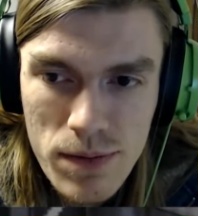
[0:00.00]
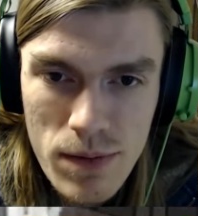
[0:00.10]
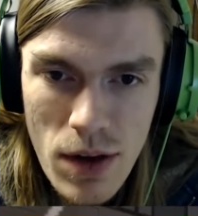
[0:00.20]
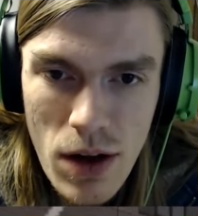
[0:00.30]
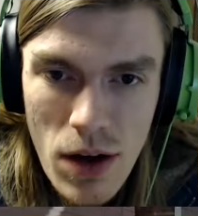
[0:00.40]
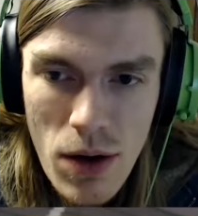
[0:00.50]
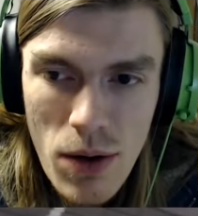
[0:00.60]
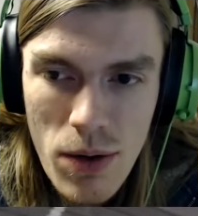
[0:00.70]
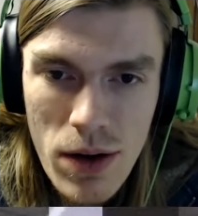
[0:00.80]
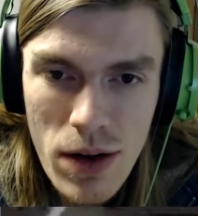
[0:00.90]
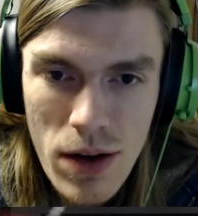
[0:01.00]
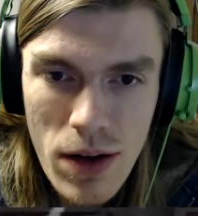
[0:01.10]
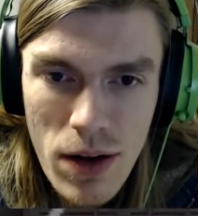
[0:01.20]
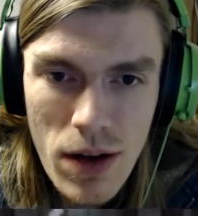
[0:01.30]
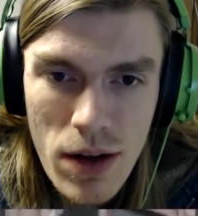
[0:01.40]
Go!
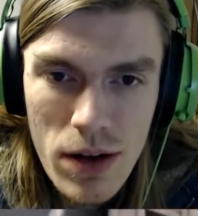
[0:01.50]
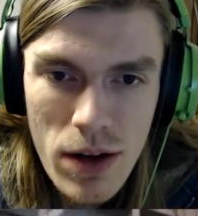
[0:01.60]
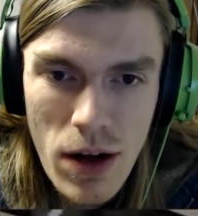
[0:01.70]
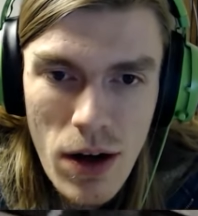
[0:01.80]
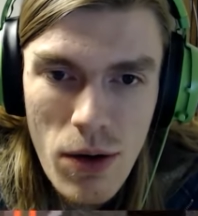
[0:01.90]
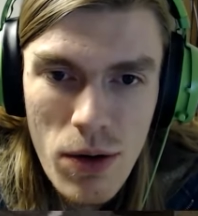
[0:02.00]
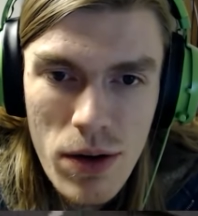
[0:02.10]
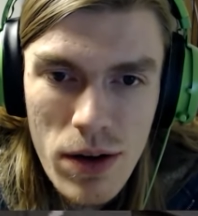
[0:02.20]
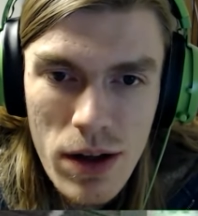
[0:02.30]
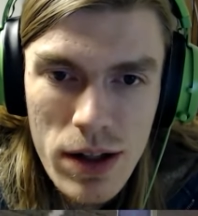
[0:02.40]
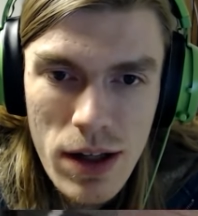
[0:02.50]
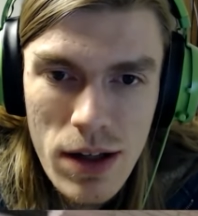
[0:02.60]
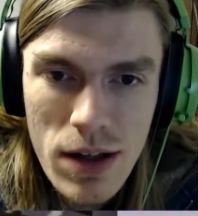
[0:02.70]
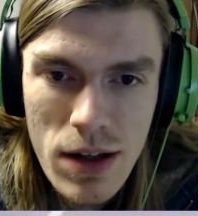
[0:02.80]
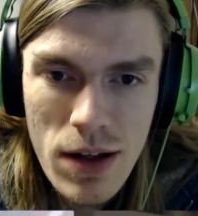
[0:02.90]
Go!
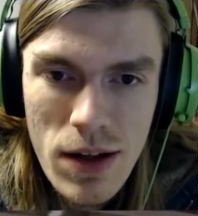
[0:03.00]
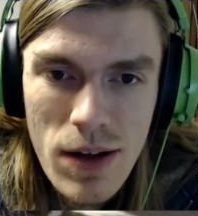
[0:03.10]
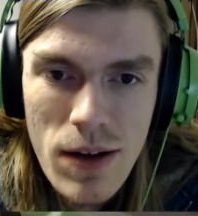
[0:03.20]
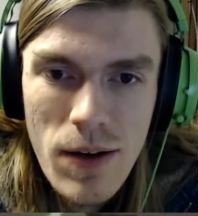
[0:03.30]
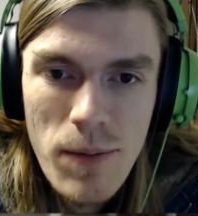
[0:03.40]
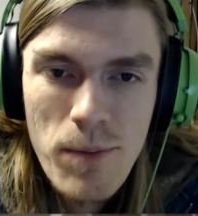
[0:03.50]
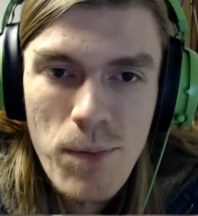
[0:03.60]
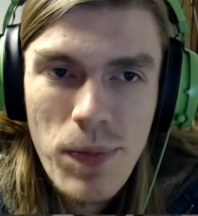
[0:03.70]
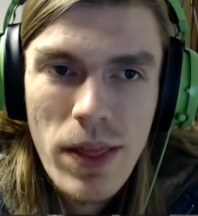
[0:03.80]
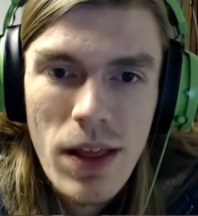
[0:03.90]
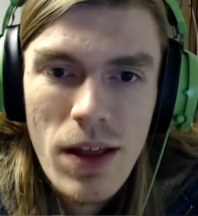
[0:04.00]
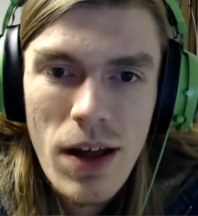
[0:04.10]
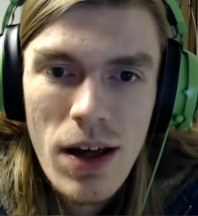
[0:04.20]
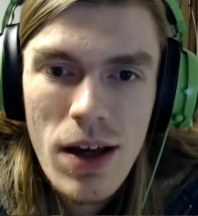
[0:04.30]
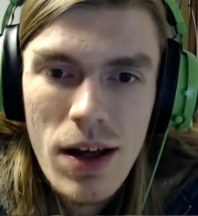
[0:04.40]
Again!
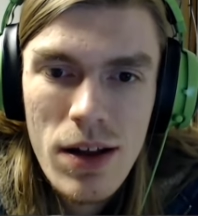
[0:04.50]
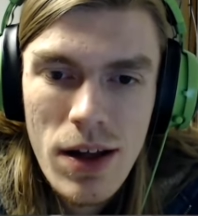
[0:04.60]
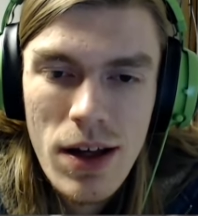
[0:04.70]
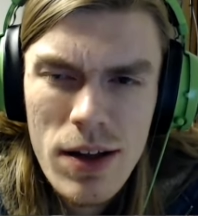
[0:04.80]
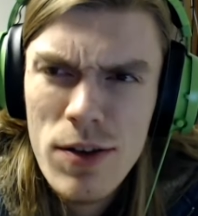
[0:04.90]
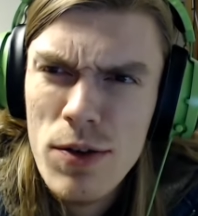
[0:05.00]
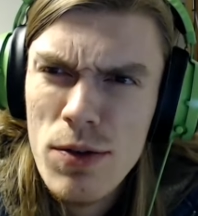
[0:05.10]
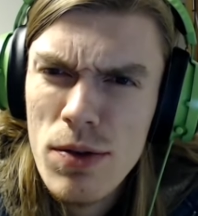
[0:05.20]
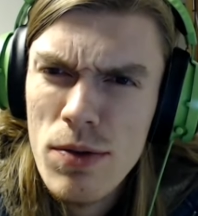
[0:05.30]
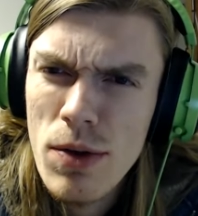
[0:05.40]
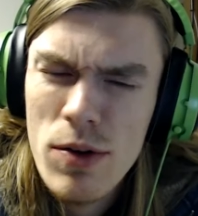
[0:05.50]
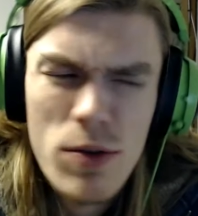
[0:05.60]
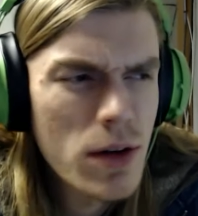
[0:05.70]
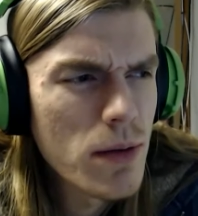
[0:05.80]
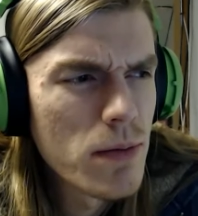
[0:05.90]
Hell yeah, that's race 3